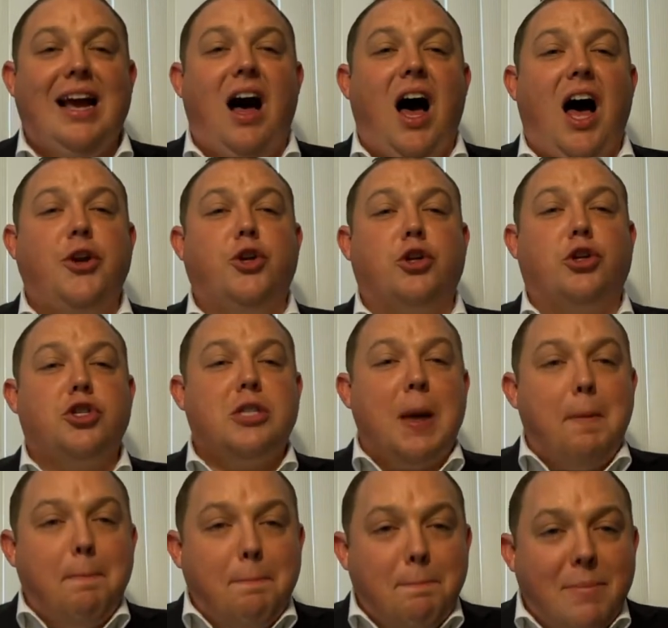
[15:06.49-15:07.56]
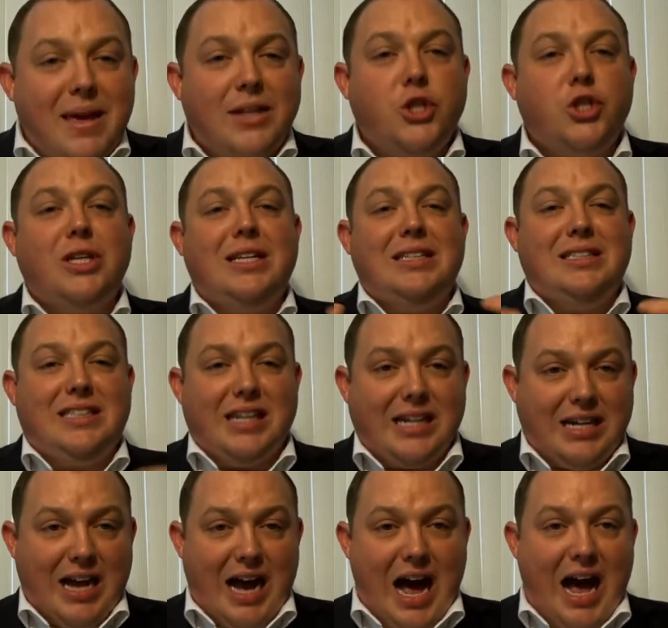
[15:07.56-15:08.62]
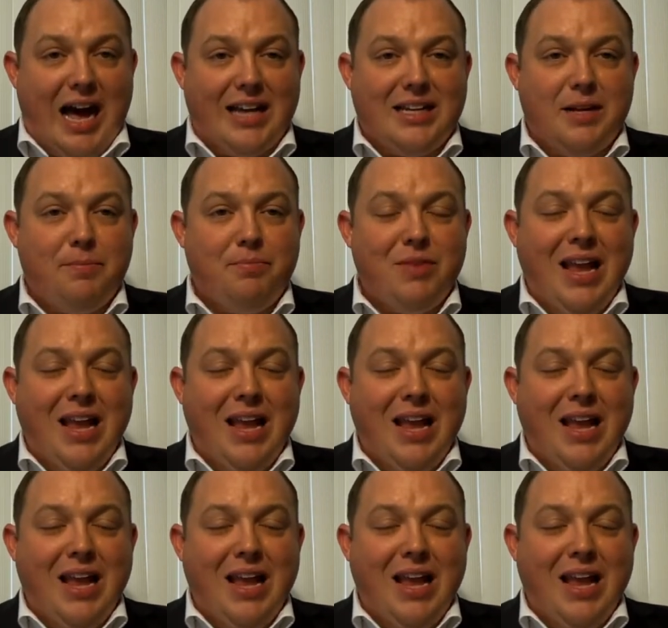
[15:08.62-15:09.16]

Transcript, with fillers: under submission to God